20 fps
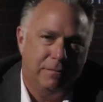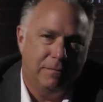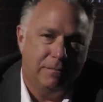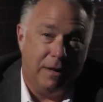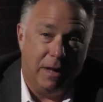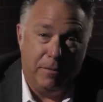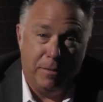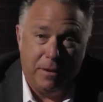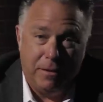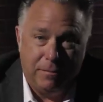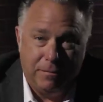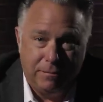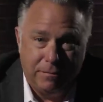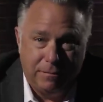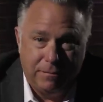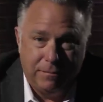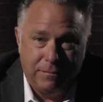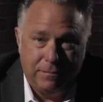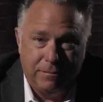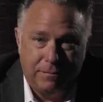Maybe.
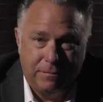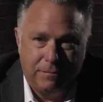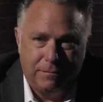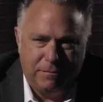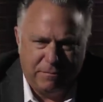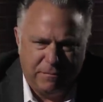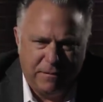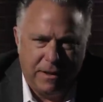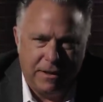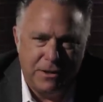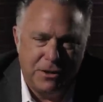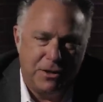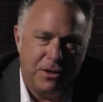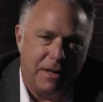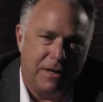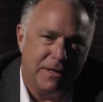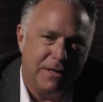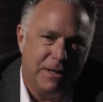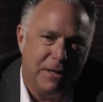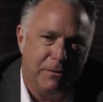Let's
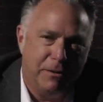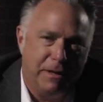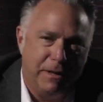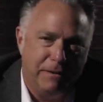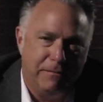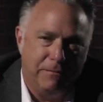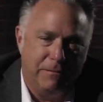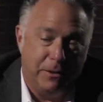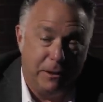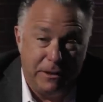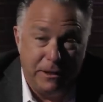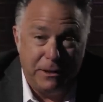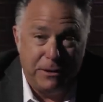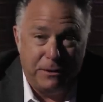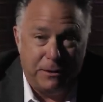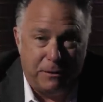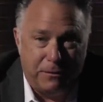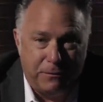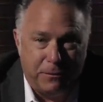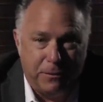check and see what he did
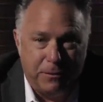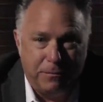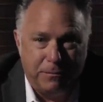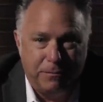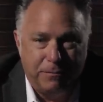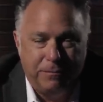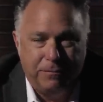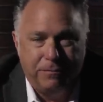call for.